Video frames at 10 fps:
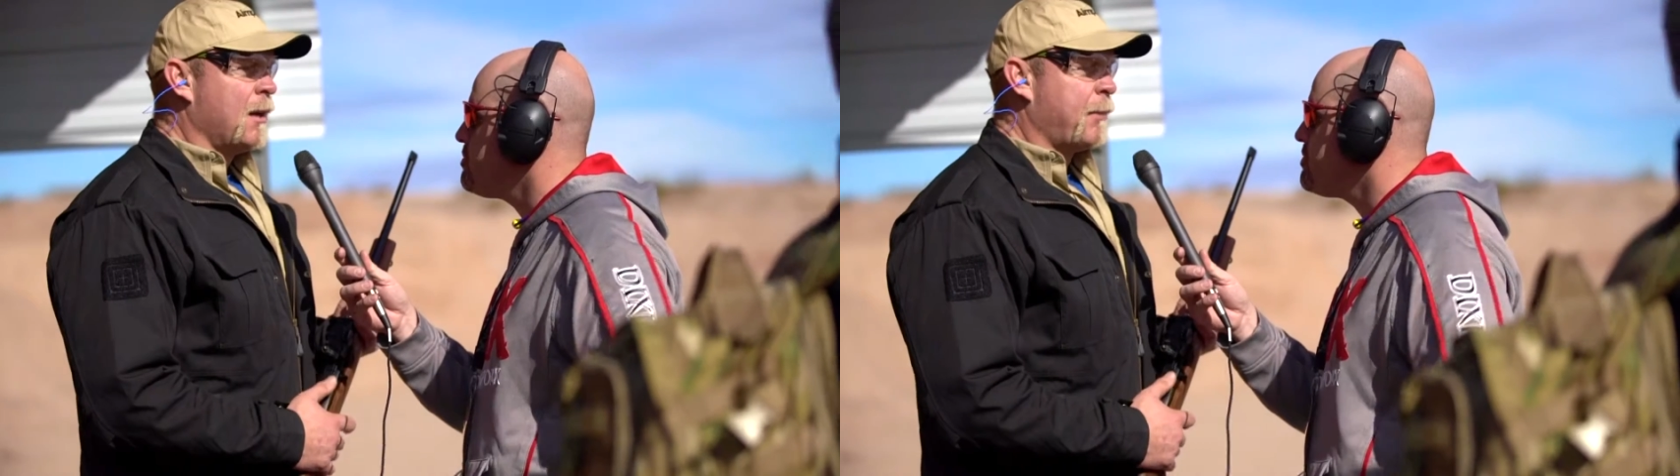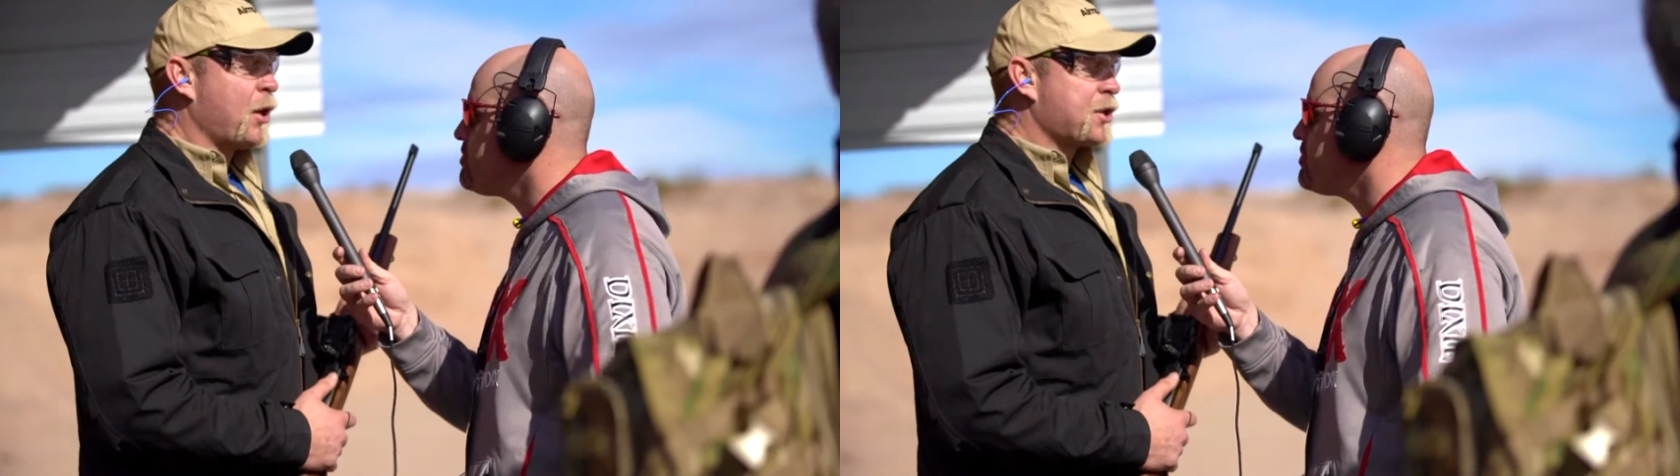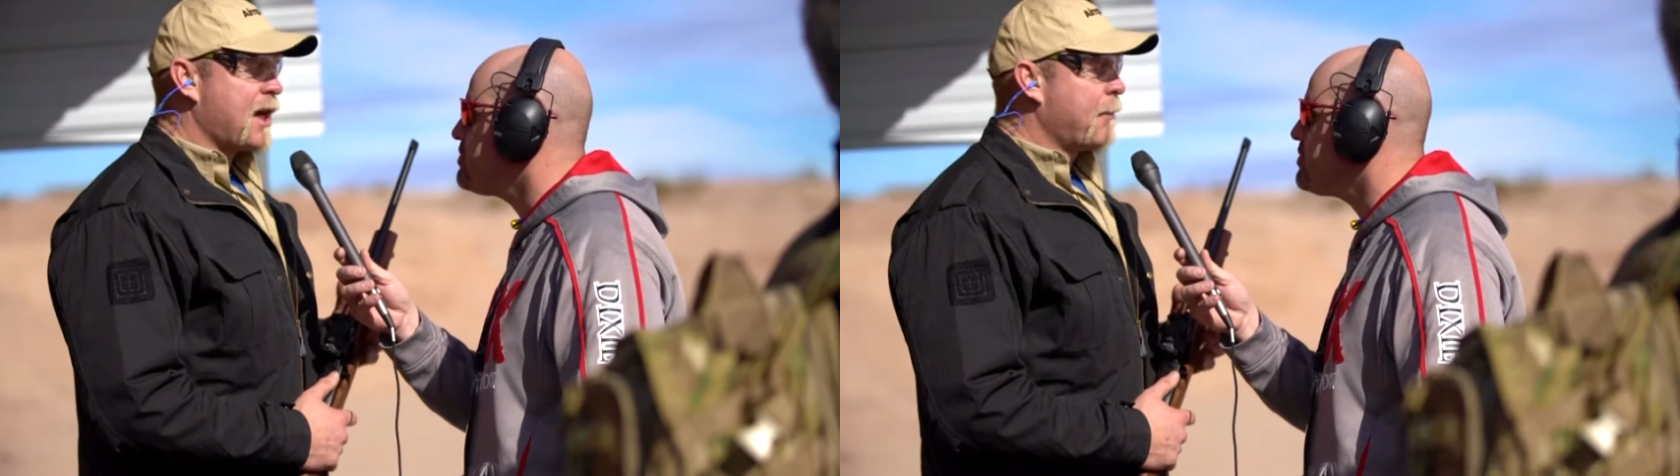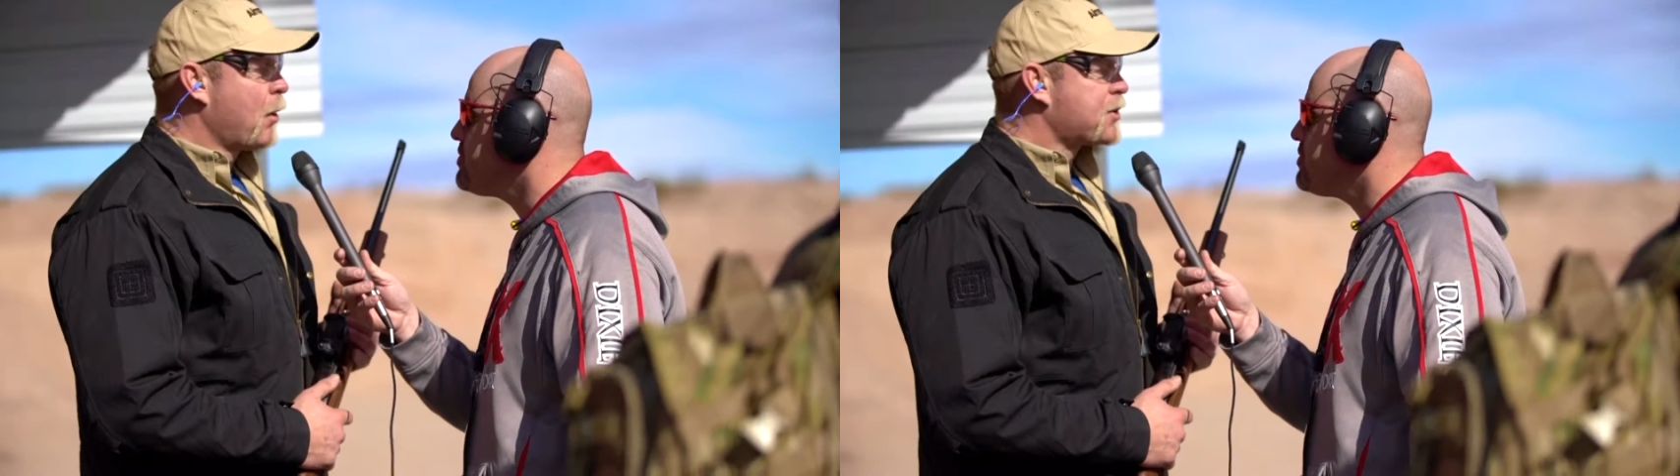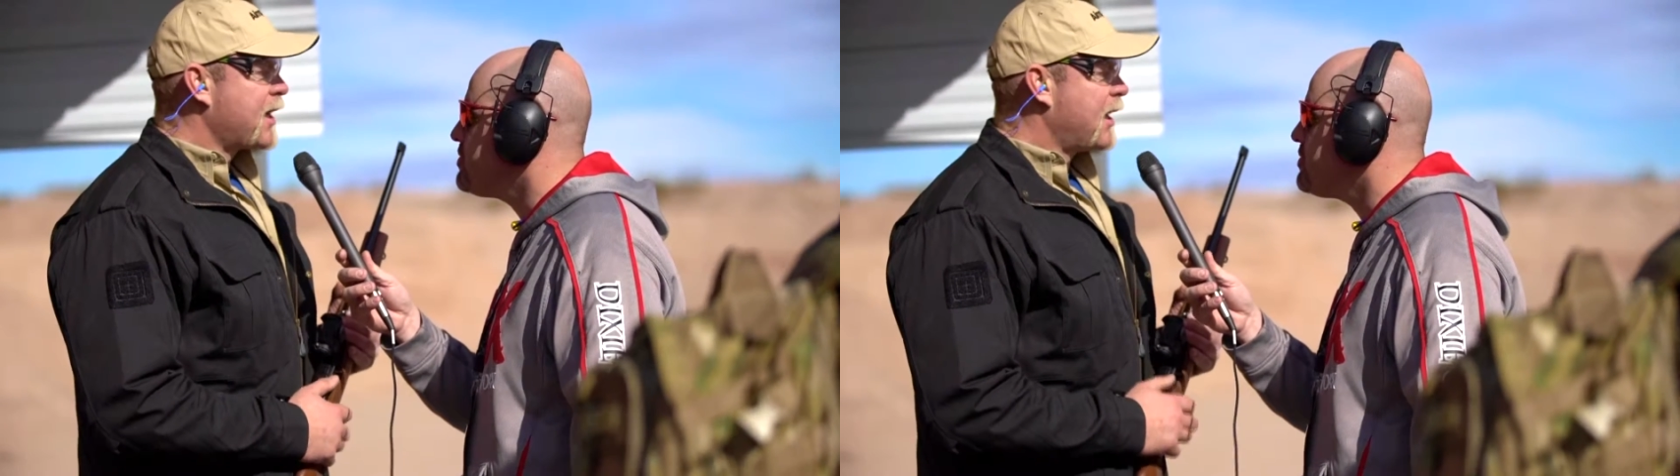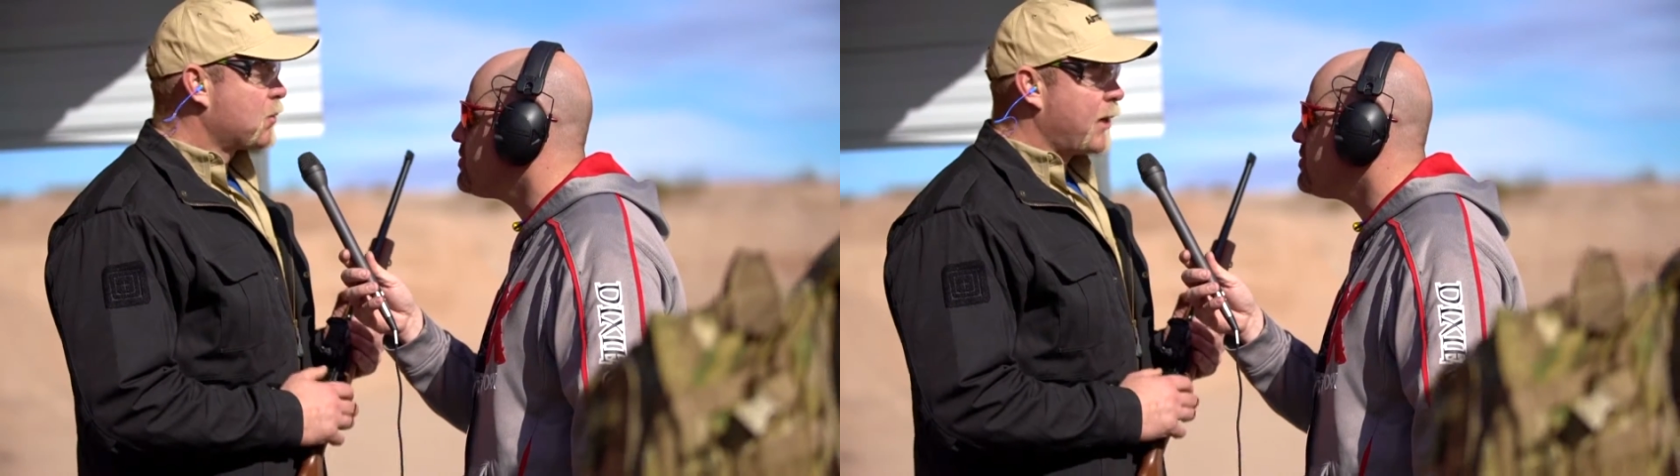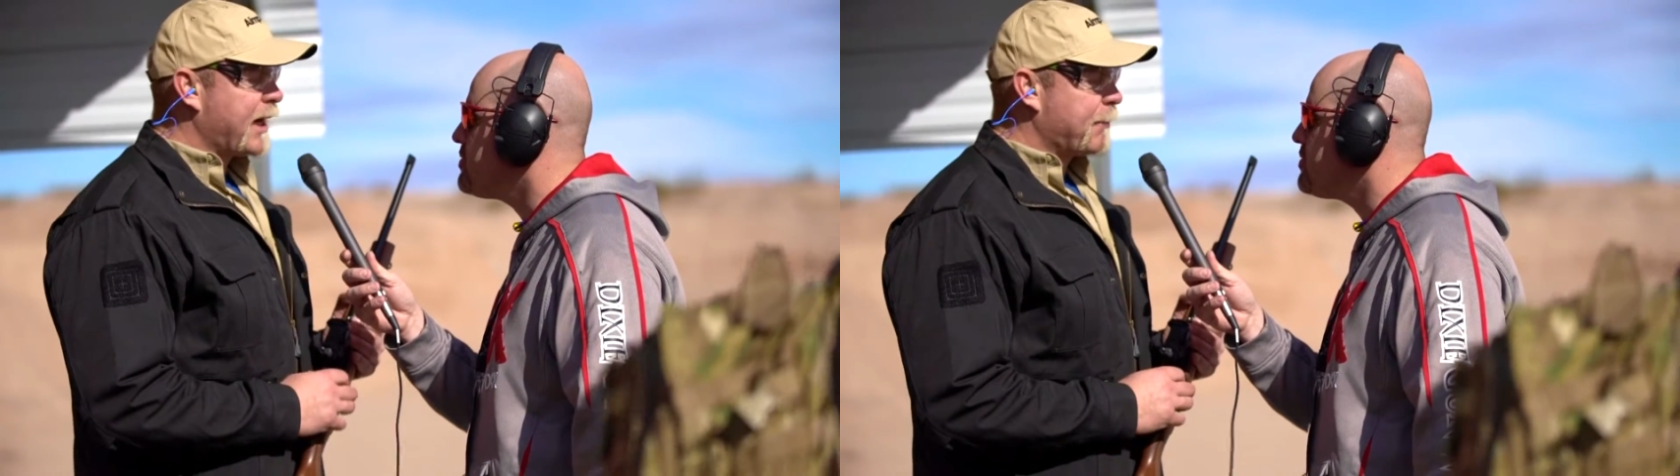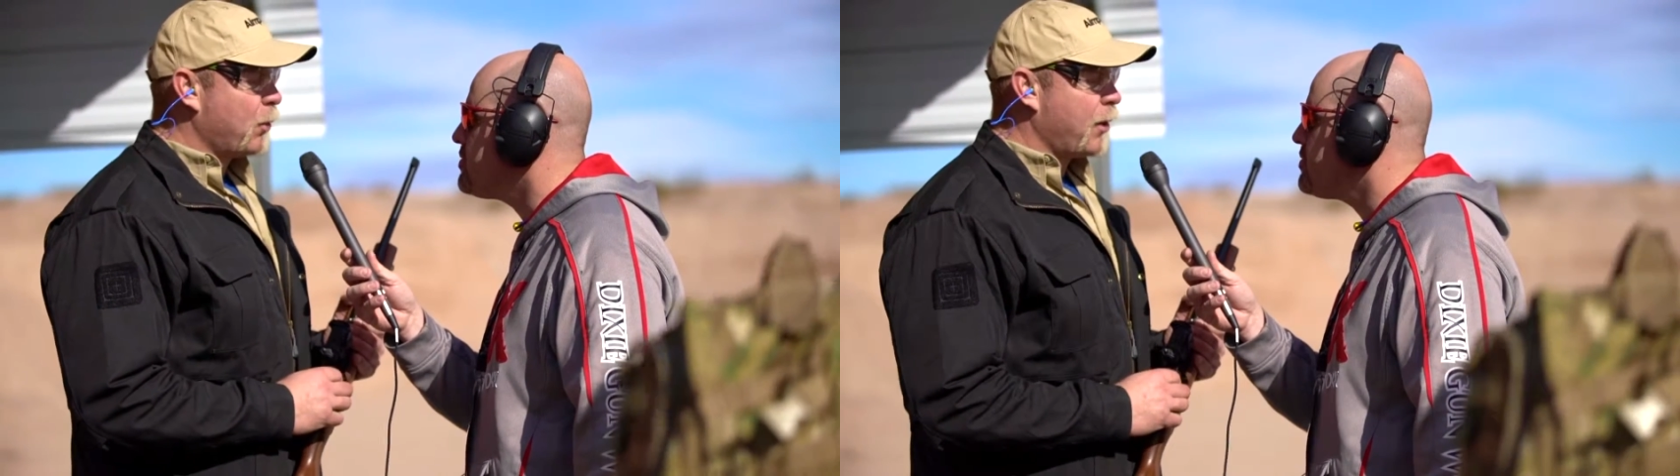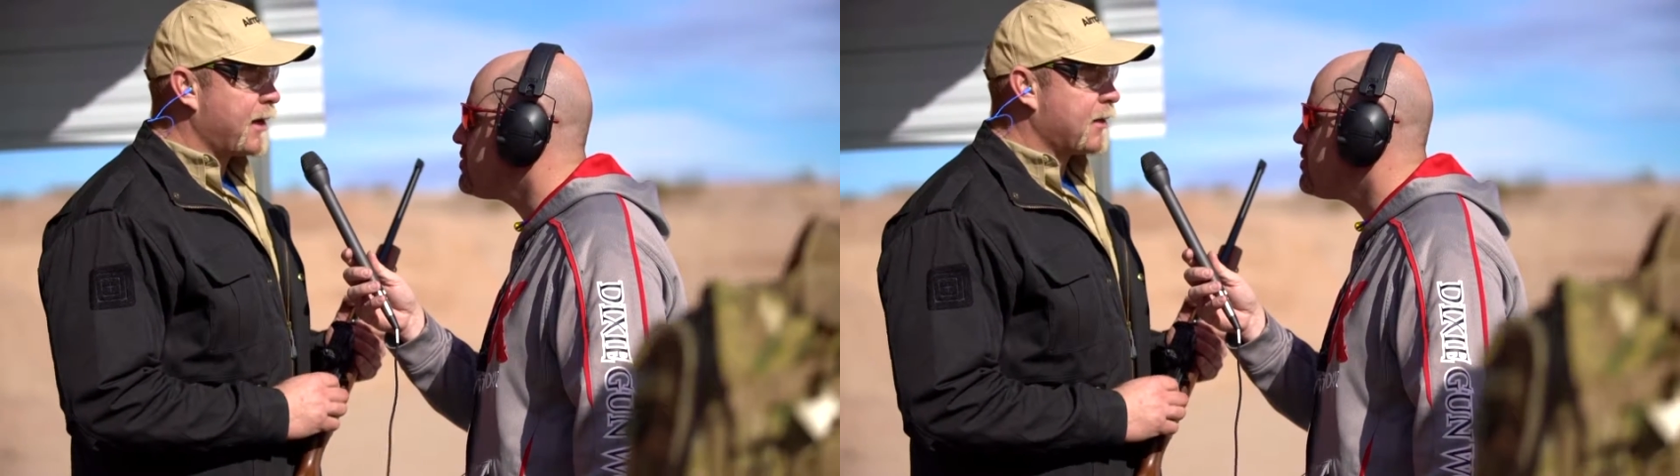Personally, I mostly hunt wild boar,